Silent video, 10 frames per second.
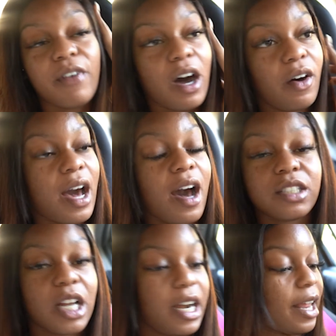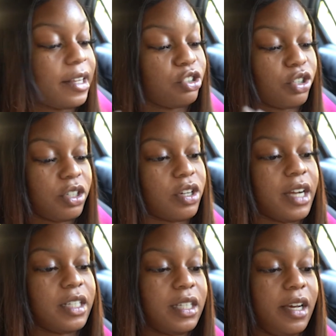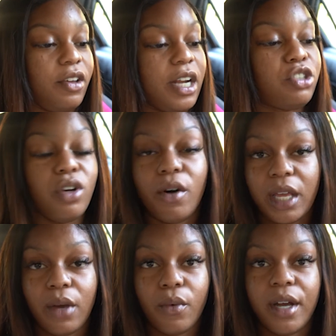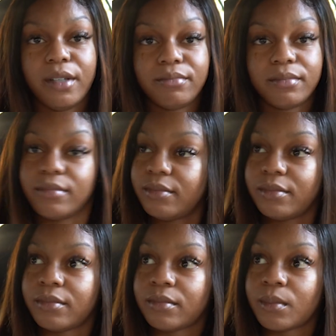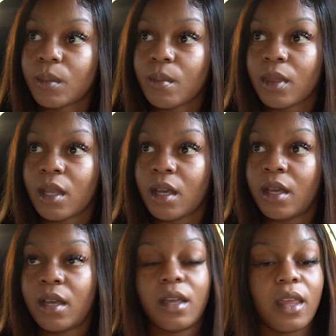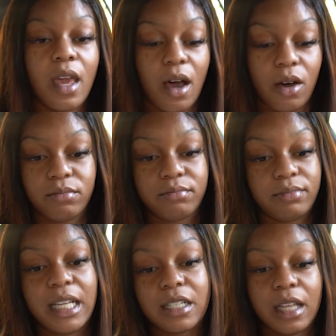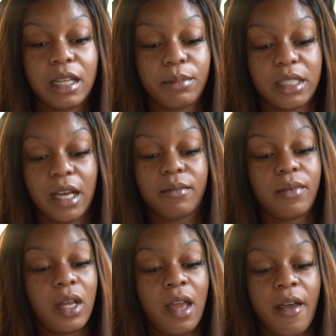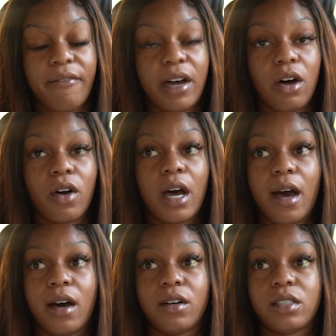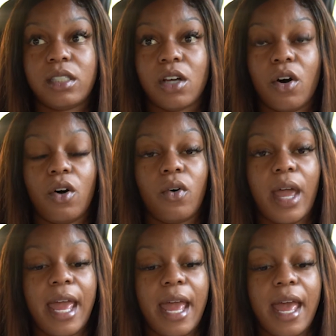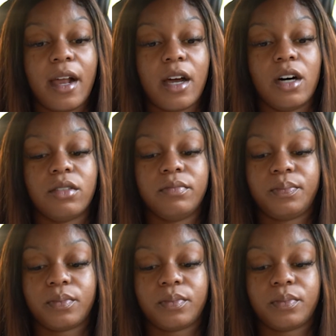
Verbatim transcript: phone calls on the day that the drill sergeant tell you that you're going to get one. Yeah, that's all I'm going to say. Phone calls. So at Echo,